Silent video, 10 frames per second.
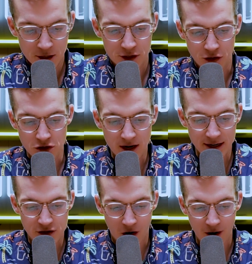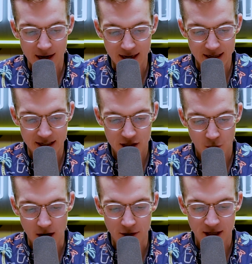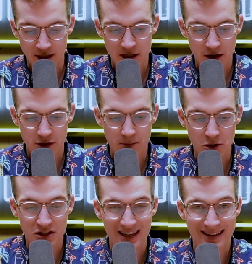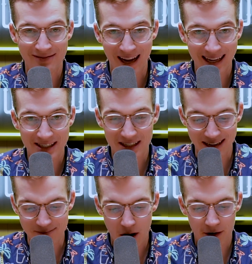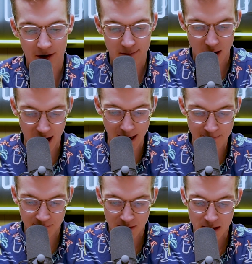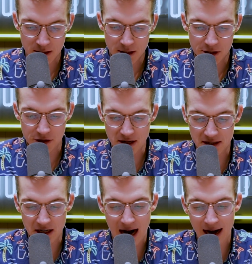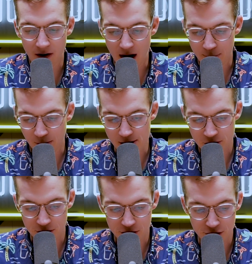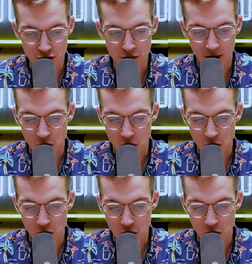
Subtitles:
So Gudai-Darri is Rio Tinto's most advanced and modern mine. So the entire operation is new and